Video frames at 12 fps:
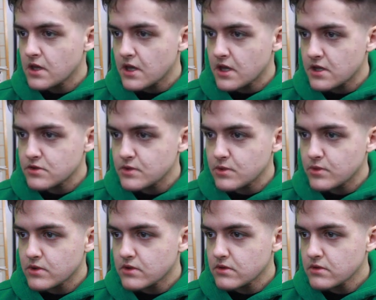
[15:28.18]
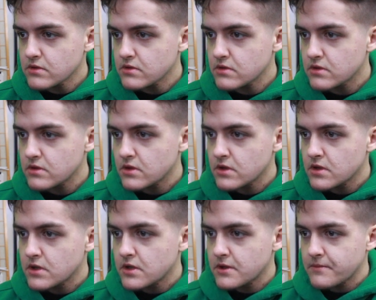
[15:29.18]
And we will
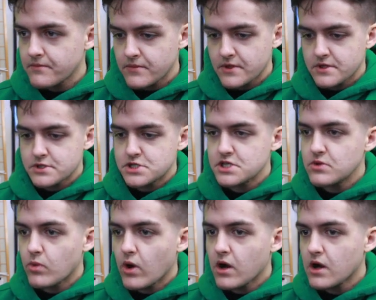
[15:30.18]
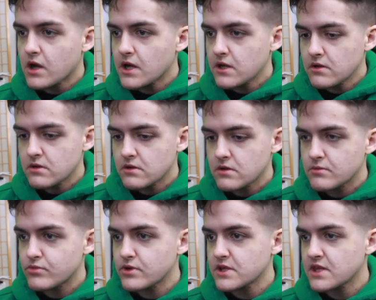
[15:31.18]
GY,
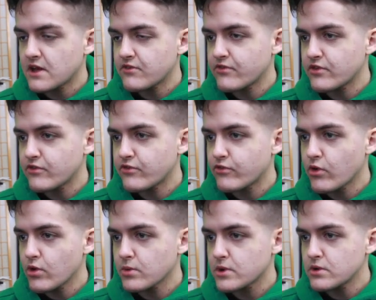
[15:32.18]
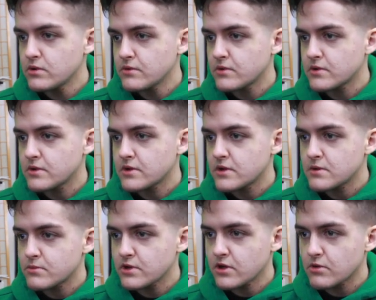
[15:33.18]
bring that foot forward.
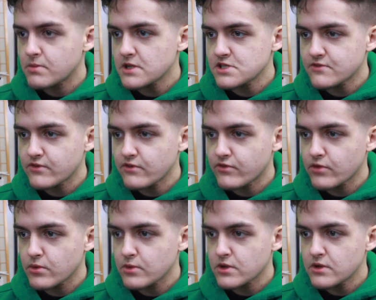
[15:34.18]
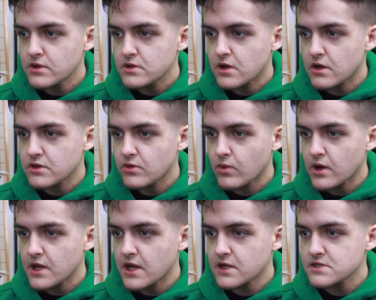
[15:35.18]
Bring our best foot forward on the
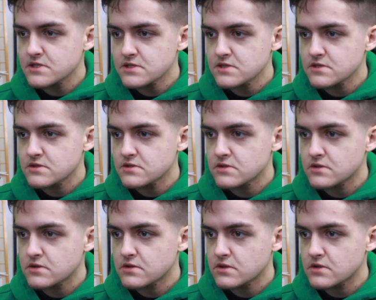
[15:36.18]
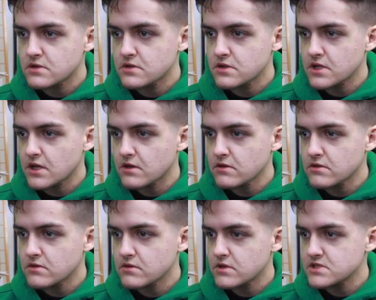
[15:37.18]
y-axis. Yeah.
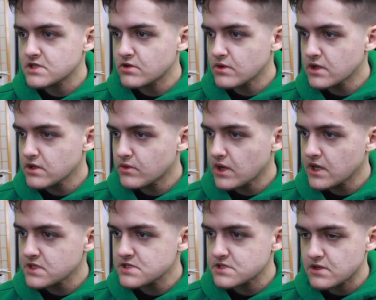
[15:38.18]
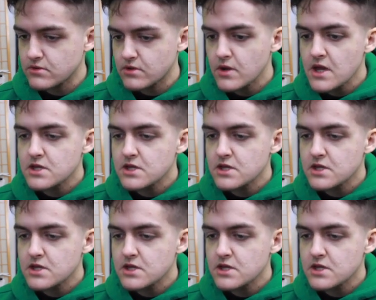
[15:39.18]
Is it going on the y-axis? I don't know.